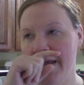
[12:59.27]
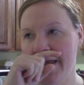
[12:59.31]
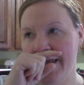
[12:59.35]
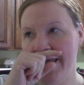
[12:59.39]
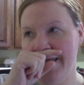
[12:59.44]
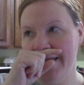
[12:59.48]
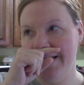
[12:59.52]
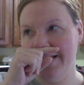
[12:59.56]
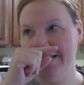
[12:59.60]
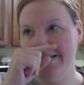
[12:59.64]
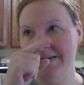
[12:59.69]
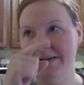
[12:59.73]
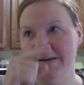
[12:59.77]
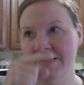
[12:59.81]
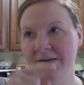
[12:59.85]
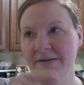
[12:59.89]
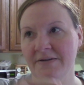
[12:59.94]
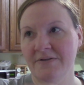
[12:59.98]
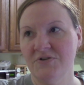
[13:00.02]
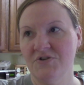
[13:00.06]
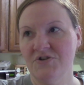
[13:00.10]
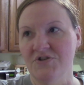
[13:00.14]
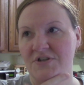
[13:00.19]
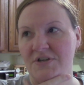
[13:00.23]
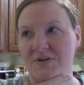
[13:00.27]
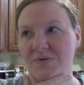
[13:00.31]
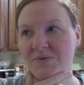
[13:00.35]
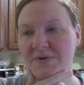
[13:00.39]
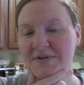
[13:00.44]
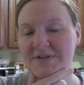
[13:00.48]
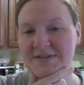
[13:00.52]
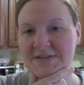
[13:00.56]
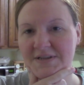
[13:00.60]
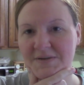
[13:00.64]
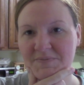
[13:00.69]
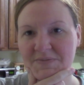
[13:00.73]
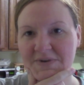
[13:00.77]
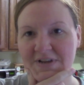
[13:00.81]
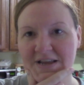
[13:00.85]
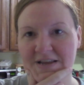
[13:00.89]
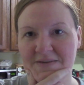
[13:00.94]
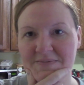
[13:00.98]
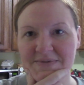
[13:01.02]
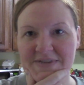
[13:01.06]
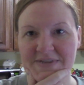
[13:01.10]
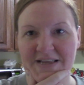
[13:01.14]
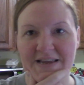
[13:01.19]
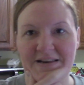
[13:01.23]
And she would
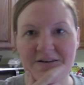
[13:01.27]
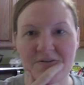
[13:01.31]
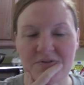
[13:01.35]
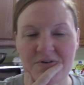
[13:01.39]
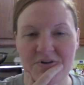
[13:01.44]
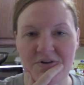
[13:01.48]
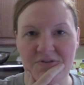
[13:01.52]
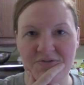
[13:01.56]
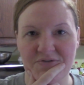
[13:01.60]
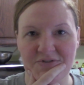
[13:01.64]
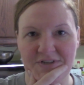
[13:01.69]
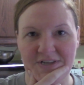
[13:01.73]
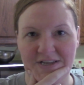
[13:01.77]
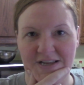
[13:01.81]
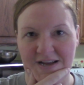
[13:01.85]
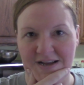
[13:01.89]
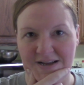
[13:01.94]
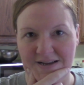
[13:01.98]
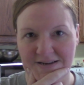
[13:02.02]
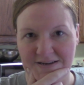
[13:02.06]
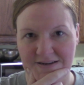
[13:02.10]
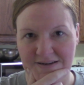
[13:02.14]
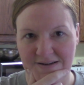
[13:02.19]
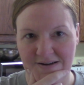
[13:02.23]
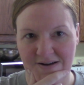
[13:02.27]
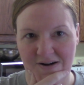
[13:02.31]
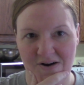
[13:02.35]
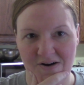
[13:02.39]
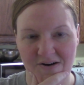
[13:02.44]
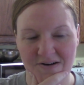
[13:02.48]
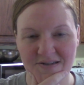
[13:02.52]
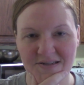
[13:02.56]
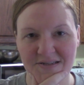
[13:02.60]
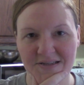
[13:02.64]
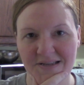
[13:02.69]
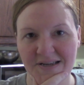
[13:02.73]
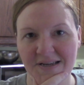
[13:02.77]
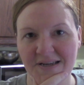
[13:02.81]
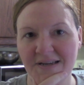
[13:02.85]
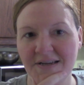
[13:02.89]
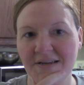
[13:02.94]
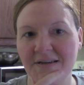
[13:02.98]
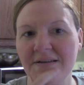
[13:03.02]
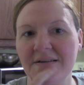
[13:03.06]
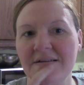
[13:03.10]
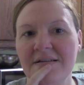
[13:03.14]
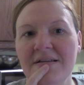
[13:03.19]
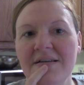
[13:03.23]
sometimes, I don't know if she got car sick
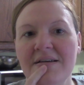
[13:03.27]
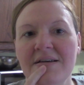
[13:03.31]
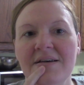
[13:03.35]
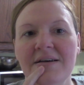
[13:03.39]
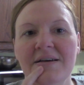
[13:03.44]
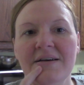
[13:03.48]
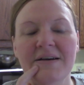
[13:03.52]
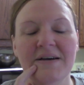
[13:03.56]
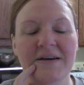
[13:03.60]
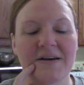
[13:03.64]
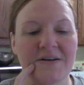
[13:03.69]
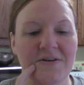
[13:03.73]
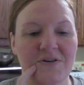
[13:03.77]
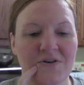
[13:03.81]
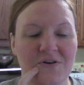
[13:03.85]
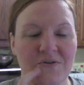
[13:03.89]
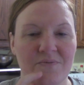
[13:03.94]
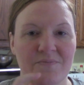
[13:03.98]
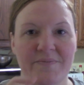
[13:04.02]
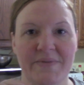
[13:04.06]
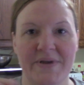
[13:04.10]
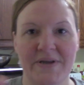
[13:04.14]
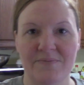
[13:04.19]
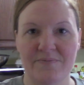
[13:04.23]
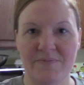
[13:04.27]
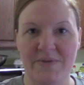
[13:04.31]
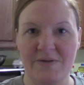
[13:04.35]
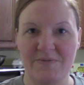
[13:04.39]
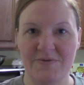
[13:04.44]
or maybe